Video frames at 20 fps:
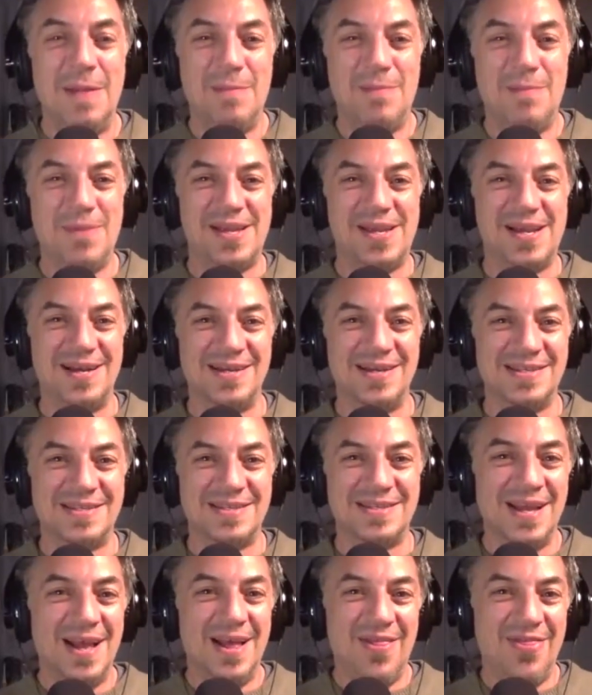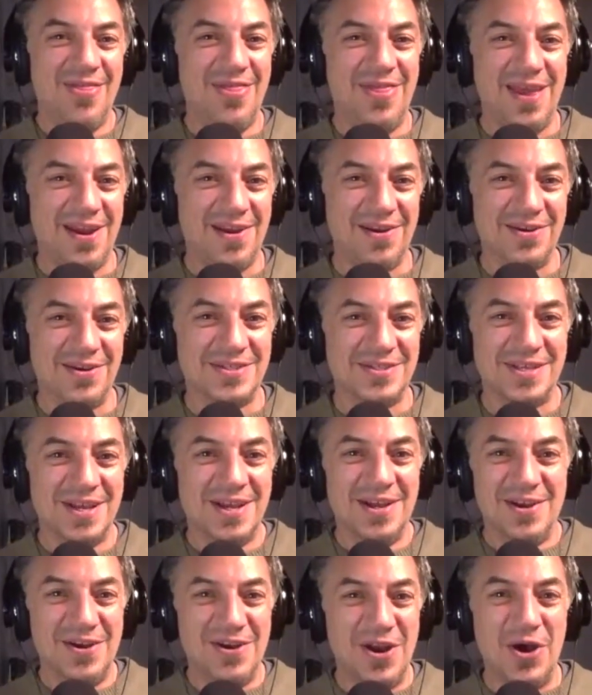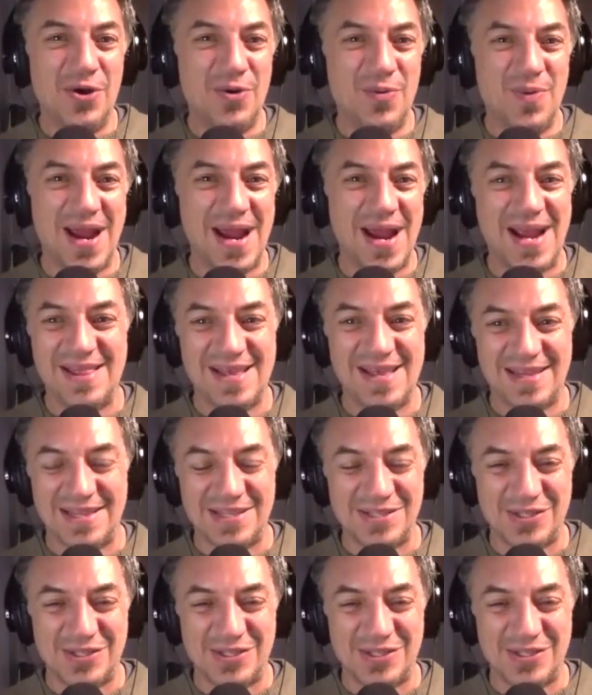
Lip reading: because there's no way that the